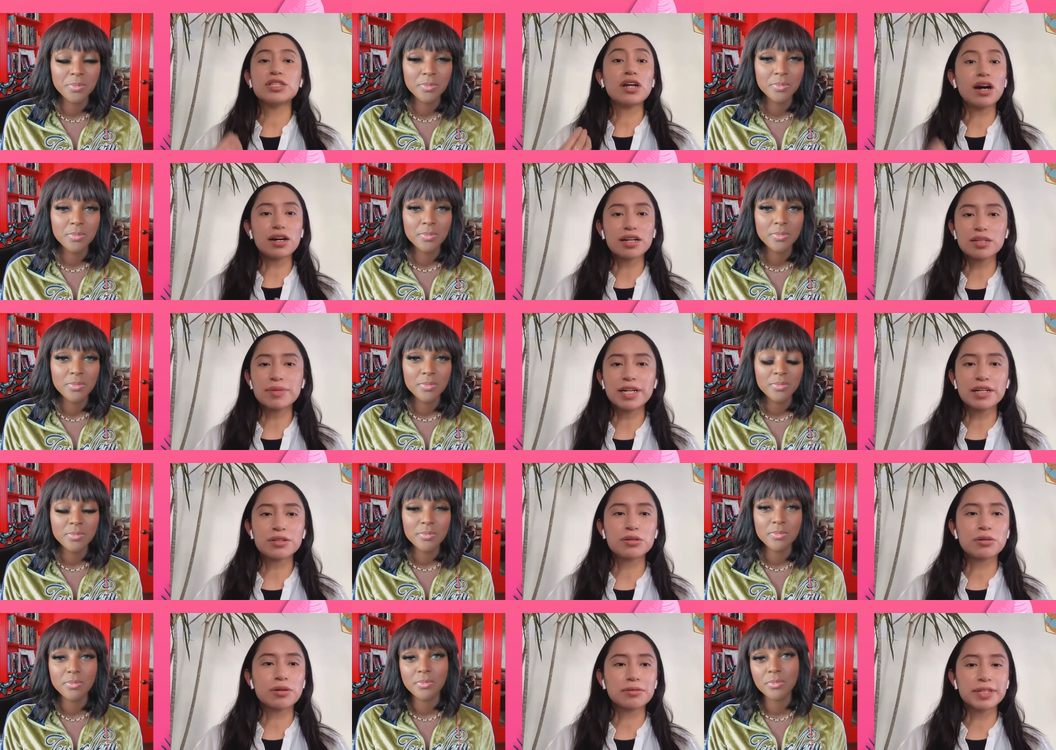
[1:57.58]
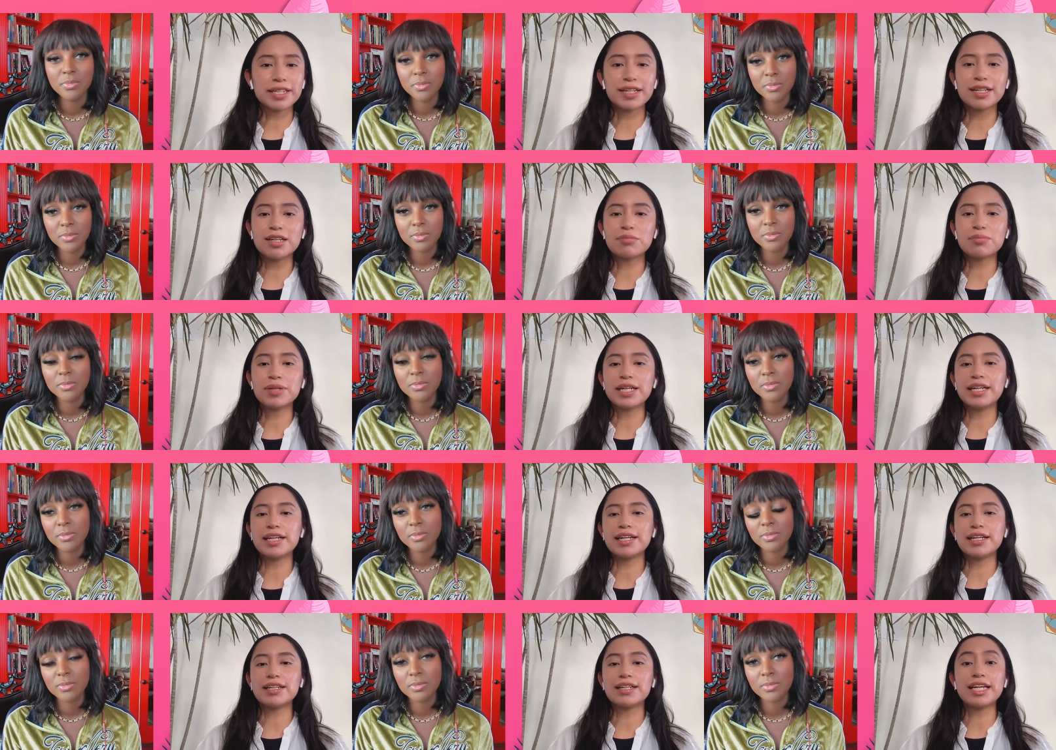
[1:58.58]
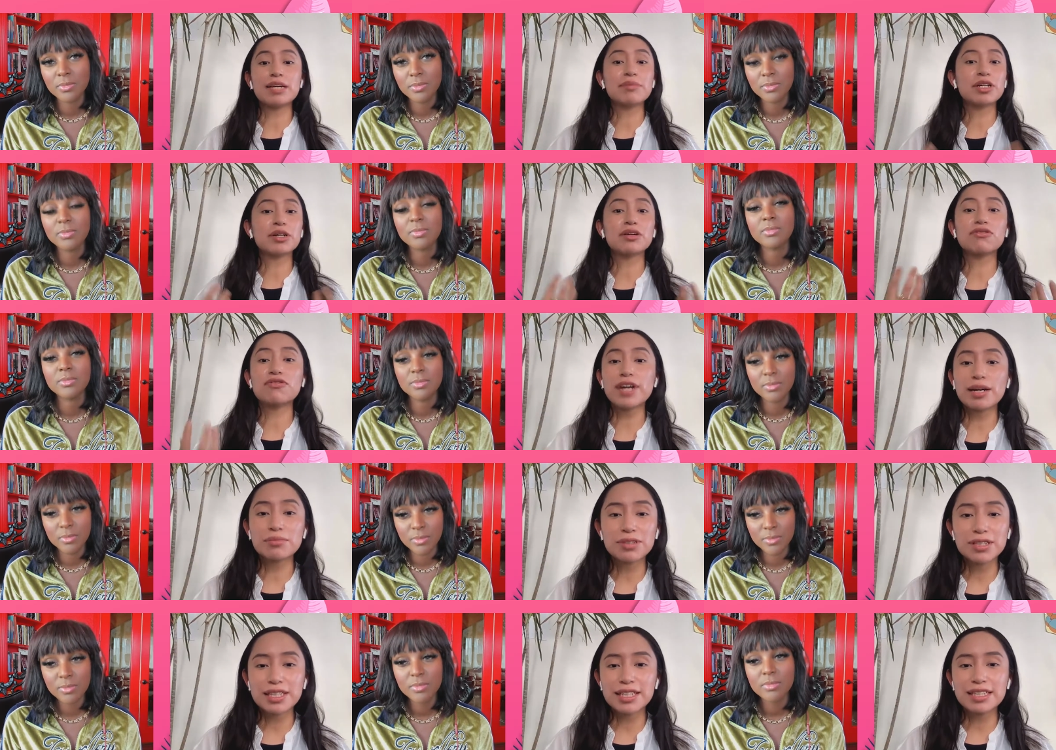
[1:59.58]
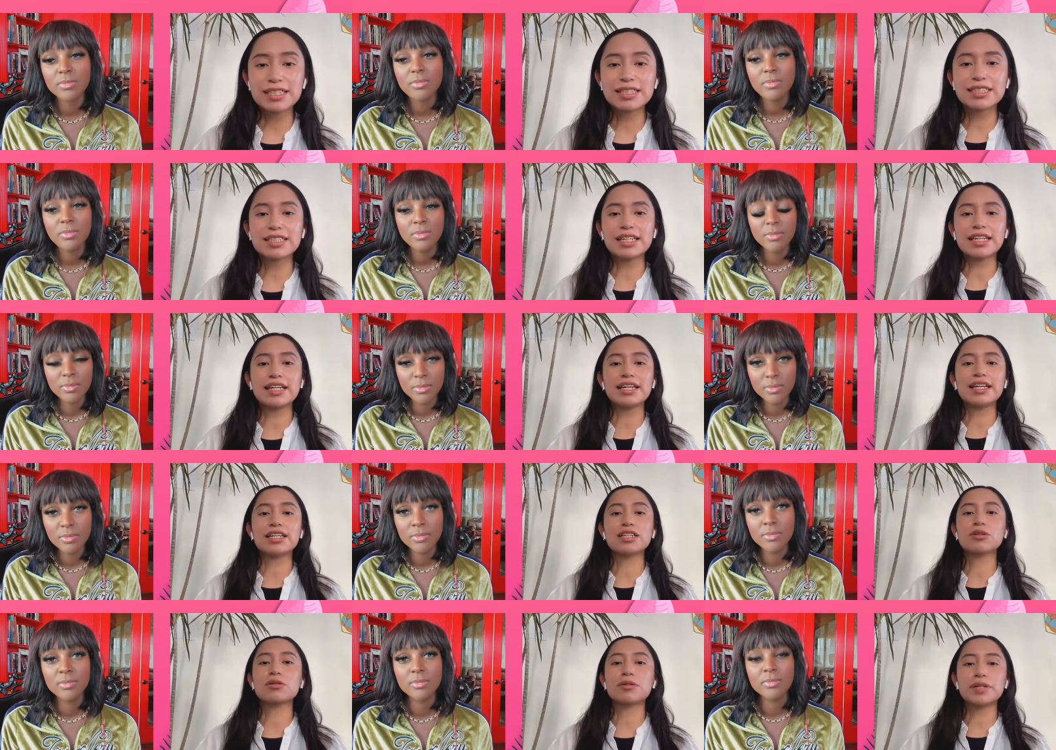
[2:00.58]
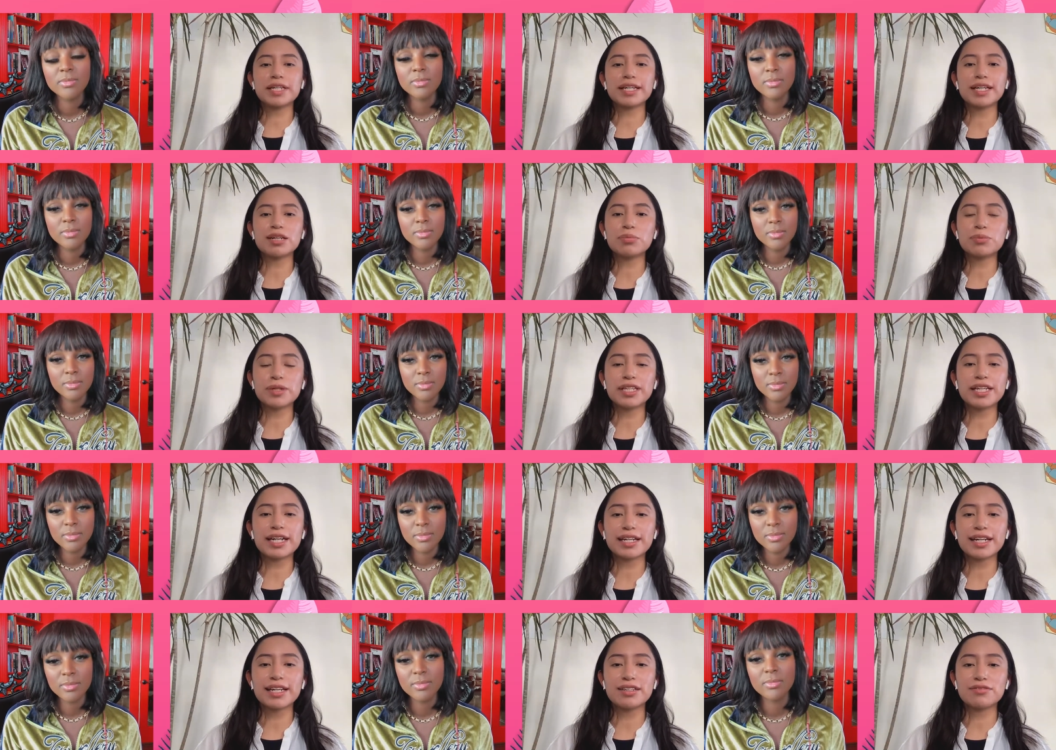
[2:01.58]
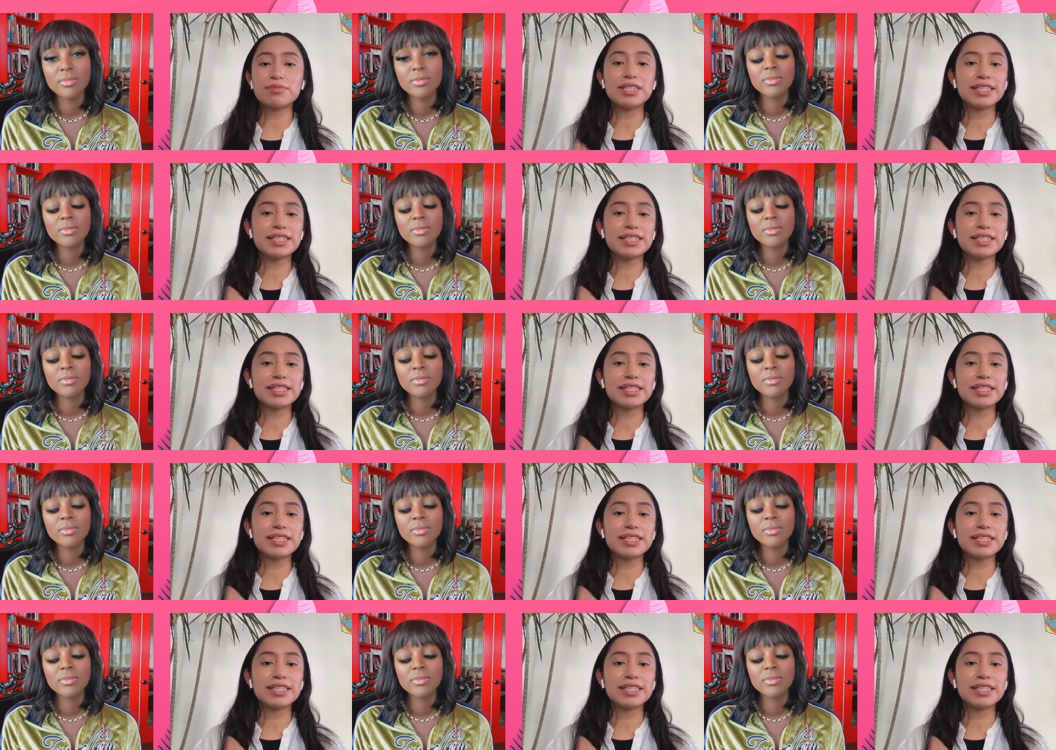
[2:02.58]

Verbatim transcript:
Speaker 1: we talk about growing up in immigrant families and growing up with that kind of